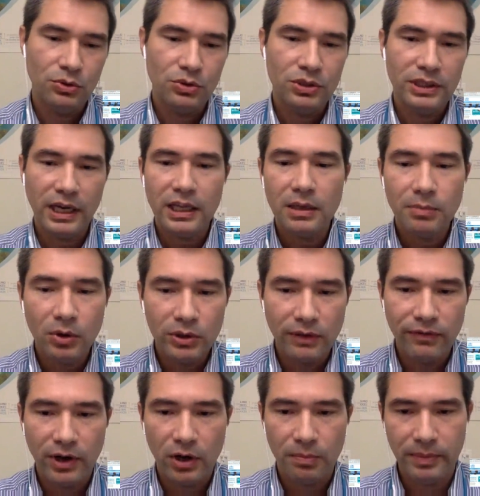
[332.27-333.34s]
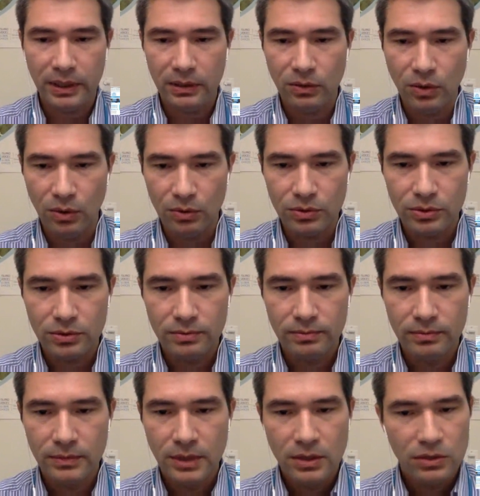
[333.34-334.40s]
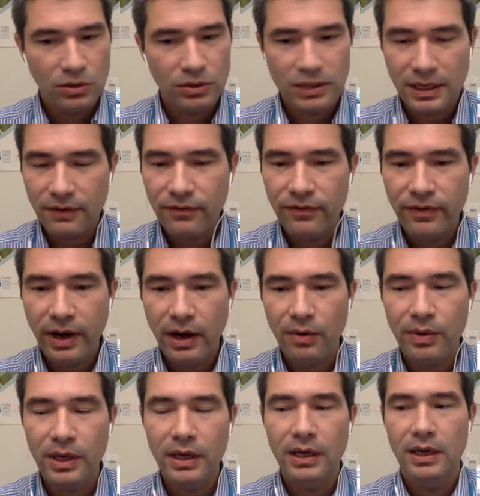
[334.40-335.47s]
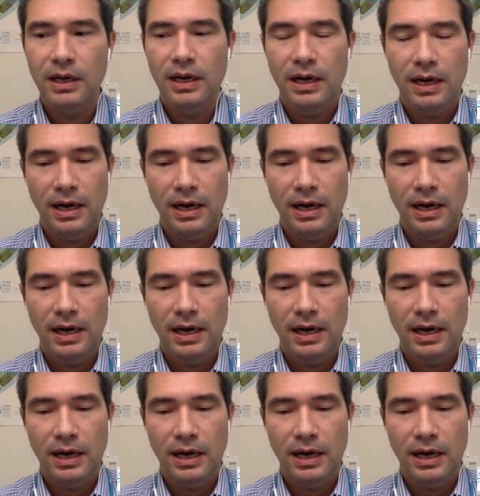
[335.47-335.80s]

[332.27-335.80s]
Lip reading: Sustainable Development Goals. So they are very